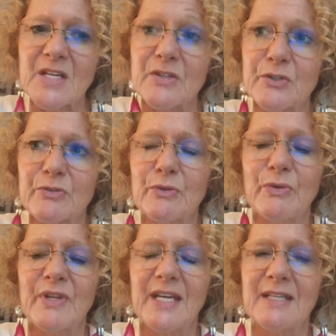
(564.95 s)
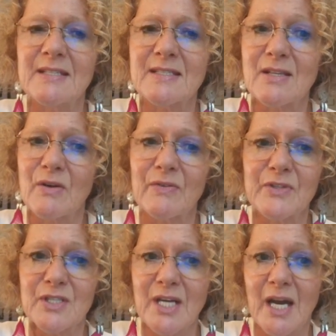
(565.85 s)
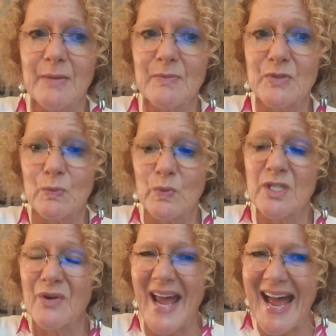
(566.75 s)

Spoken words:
The truth is that oftentimes we don't